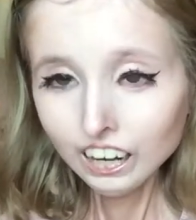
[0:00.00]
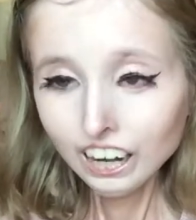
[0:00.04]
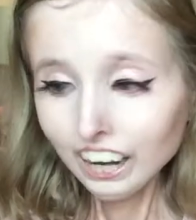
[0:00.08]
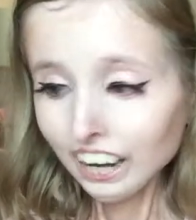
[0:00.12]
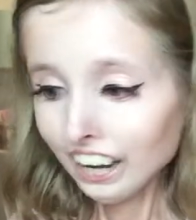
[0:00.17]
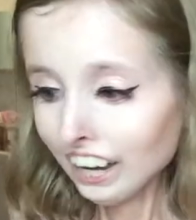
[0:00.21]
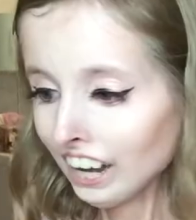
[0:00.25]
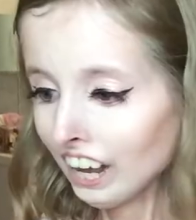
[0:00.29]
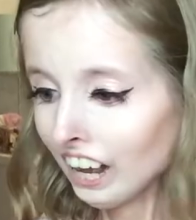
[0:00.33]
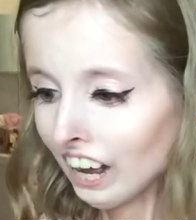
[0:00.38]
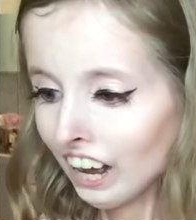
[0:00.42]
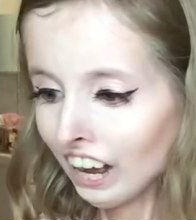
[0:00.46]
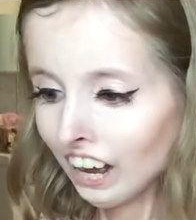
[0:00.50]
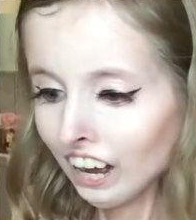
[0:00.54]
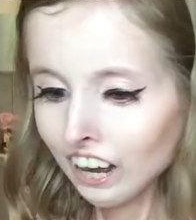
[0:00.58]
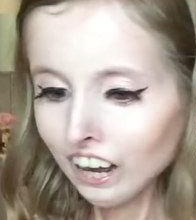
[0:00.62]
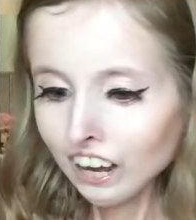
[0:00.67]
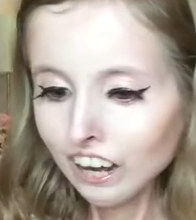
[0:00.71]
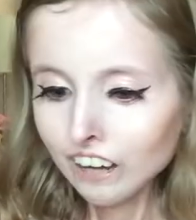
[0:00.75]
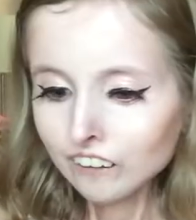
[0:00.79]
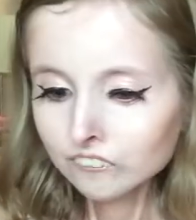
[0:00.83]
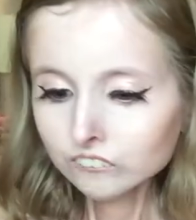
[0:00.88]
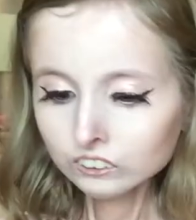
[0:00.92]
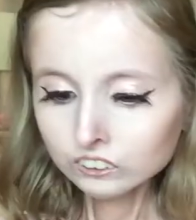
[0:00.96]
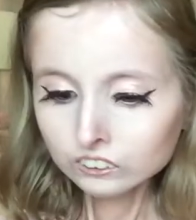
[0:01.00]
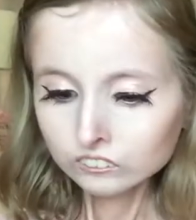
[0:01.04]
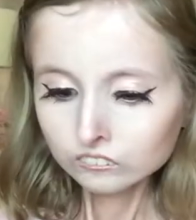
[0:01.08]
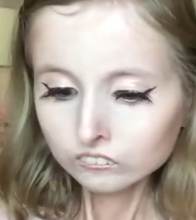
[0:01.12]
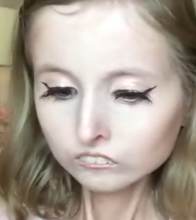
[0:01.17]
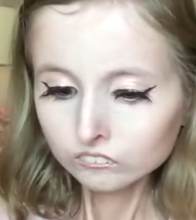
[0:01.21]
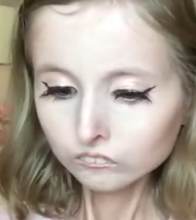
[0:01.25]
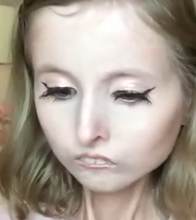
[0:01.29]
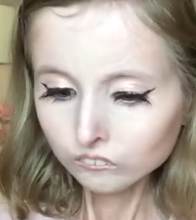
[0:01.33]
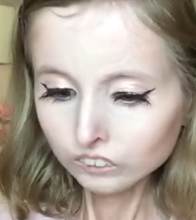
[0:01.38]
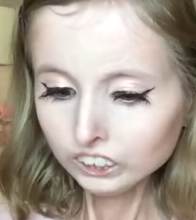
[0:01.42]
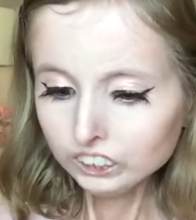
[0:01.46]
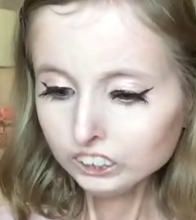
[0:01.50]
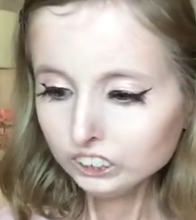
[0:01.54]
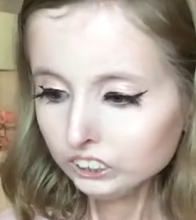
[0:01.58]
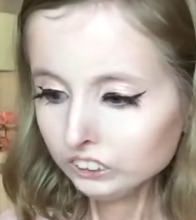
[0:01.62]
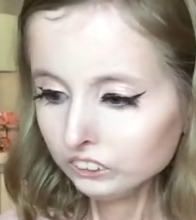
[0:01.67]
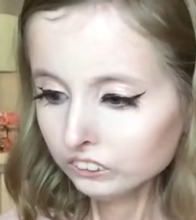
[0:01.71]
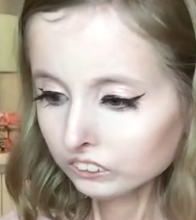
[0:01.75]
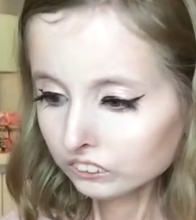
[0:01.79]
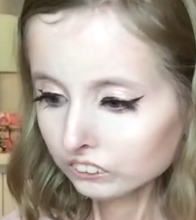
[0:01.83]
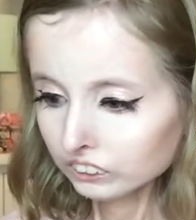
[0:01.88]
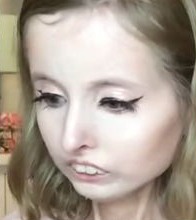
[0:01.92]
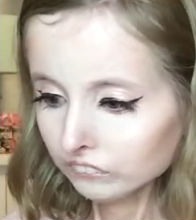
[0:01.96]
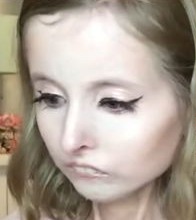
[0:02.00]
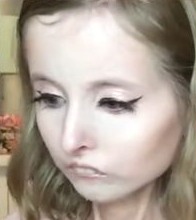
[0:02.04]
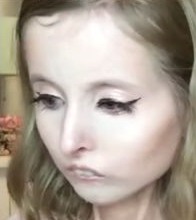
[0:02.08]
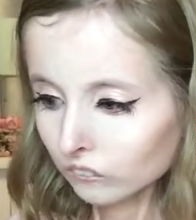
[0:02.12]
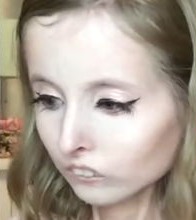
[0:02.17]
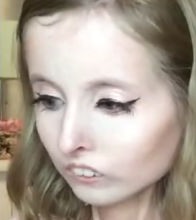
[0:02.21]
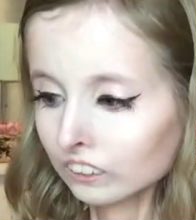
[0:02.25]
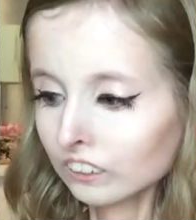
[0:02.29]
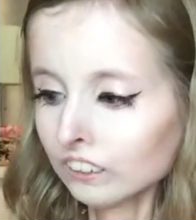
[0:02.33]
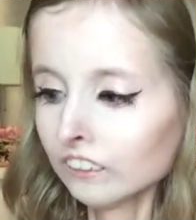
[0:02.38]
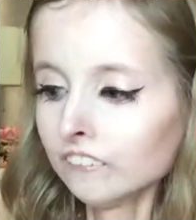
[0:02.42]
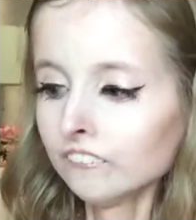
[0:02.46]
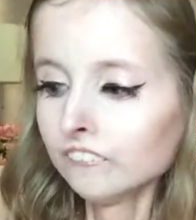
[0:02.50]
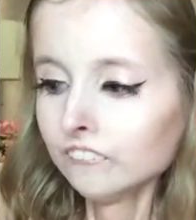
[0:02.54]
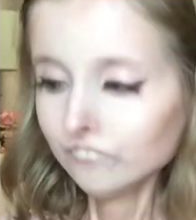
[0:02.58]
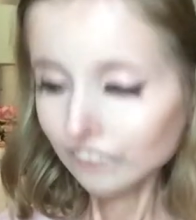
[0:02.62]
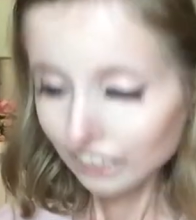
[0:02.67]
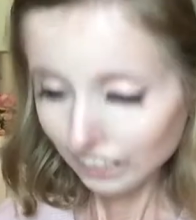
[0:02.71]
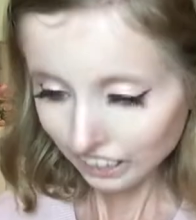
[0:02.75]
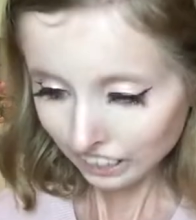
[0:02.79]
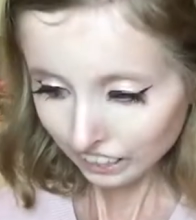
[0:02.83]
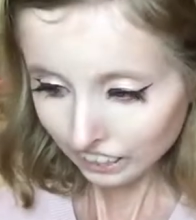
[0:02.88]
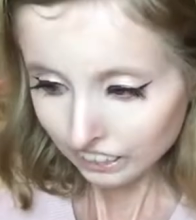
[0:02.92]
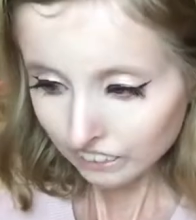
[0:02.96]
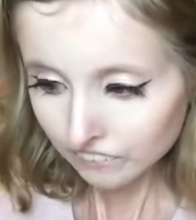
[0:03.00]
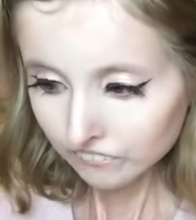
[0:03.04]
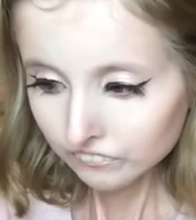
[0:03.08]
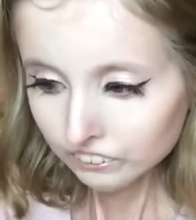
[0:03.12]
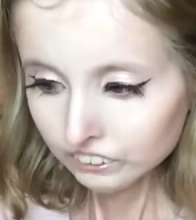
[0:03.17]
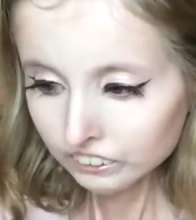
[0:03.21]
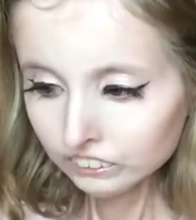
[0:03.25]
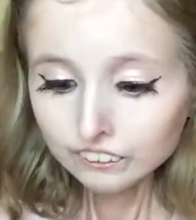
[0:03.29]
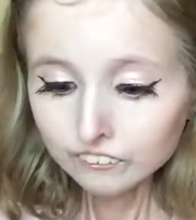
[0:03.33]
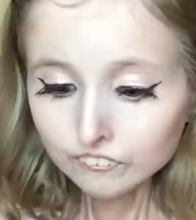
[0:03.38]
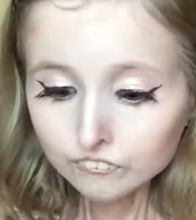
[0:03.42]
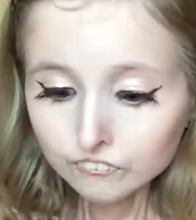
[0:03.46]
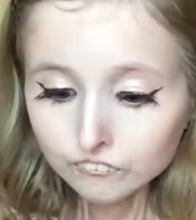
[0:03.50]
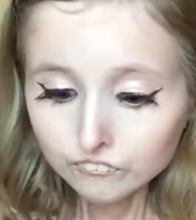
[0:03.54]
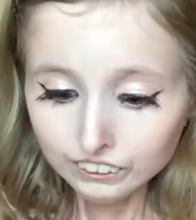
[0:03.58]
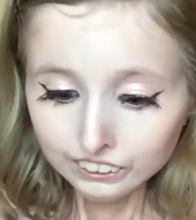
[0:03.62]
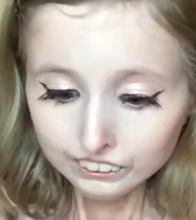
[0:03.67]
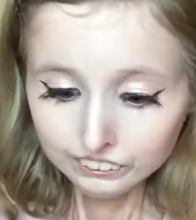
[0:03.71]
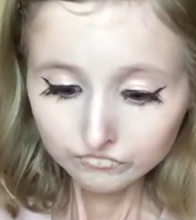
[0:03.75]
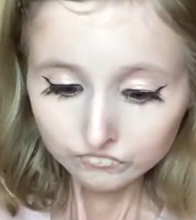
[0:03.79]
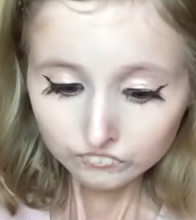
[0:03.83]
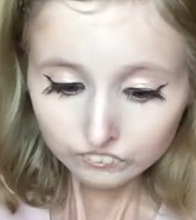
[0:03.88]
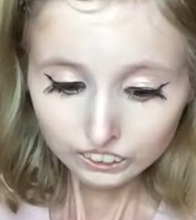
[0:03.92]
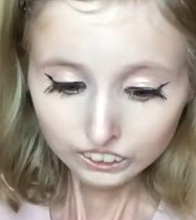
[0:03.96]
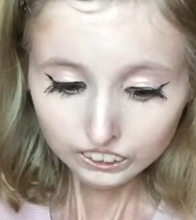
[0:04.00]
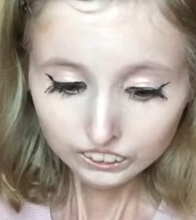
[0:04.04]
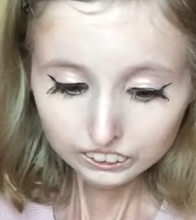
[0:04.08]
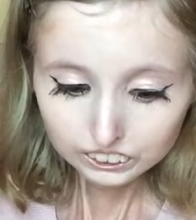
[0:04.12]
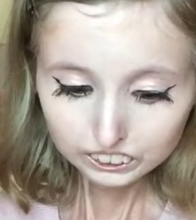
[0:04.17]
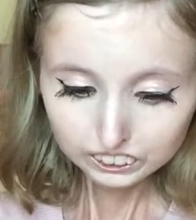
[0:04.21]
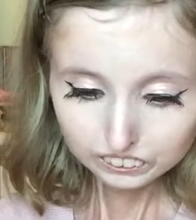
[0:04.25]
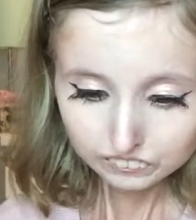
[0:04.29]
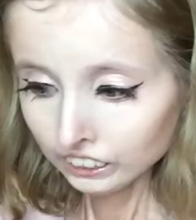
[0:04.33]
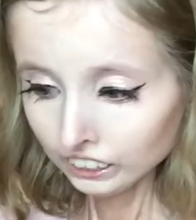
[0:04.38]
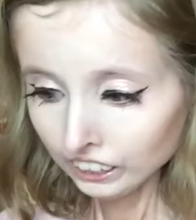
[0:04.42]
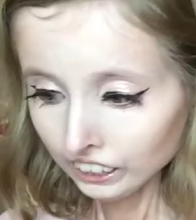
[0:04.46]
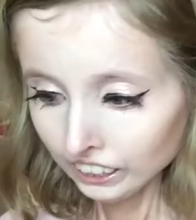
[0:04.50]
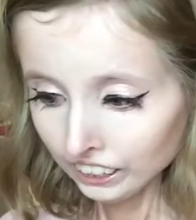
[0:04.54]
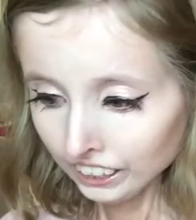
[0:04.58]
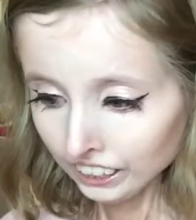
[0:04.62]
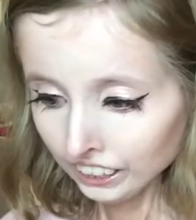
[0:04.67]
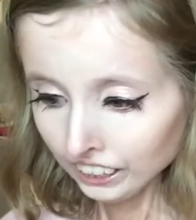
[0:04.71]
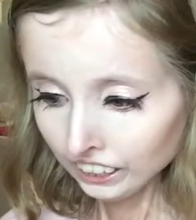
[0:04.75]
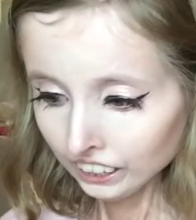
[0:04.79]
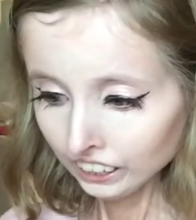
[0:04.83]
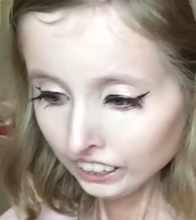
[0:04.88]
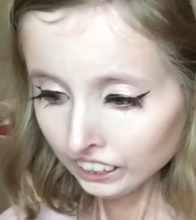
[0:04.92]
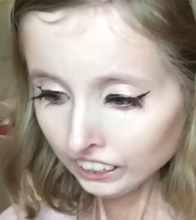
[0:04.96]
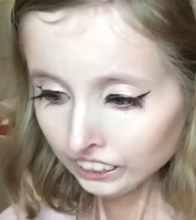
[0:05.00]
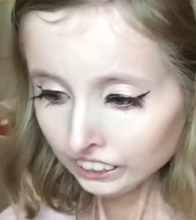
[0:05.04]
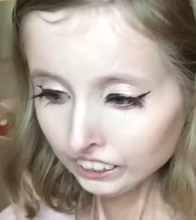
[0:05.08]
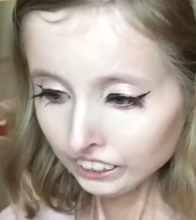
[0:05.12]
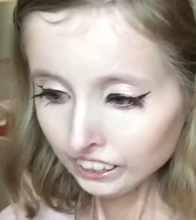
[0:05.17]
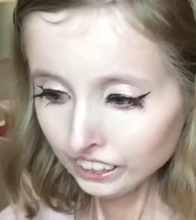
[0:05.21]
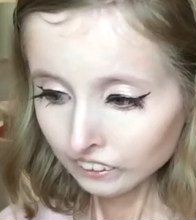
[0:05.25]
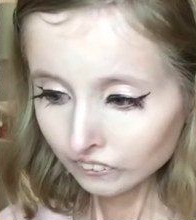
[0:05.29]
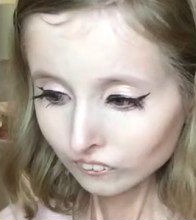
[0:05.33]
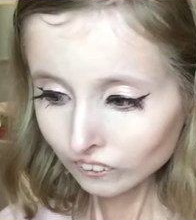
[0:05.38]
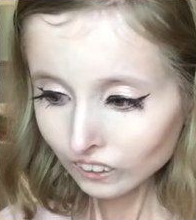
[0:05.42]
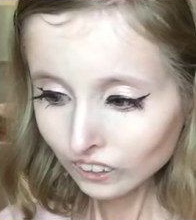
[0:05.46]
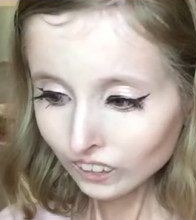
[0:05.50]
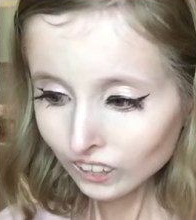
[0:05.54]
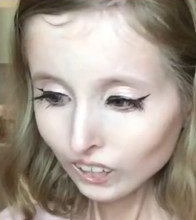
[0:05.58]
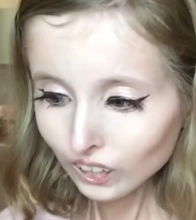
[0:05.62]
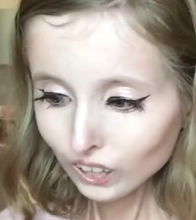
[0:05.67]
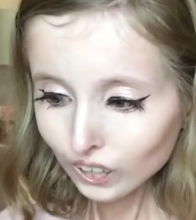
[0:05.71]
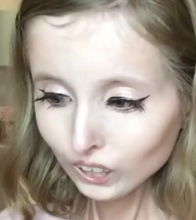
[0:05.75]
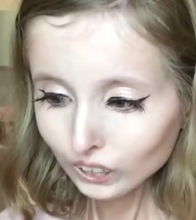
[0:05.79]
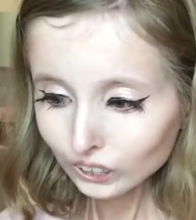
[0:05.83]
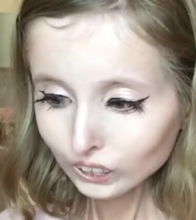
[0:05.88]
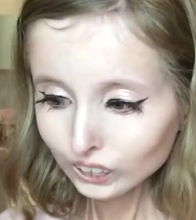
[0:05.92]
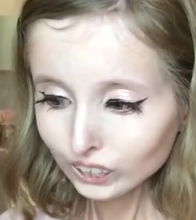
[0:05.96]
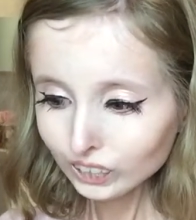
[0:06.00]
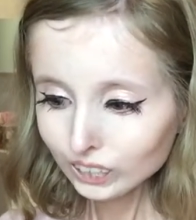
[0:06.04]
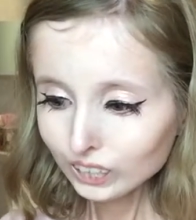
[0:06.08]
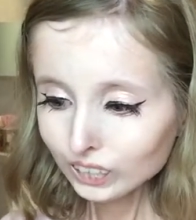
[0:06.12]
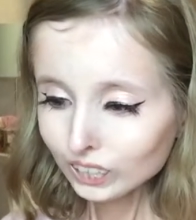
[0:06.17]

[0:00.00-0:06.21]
I have 1, 2, 3, 4, 5 favorites, and they're all